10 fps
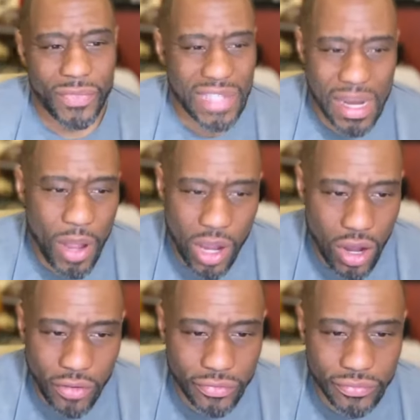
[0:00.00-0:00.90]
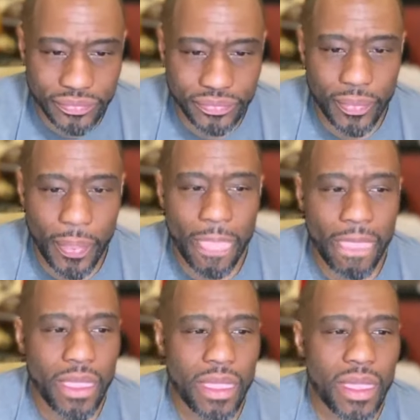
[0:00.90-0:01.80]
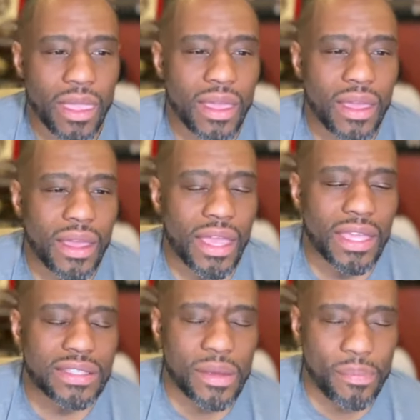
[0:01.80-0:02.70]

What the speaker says: It's not about golf. It's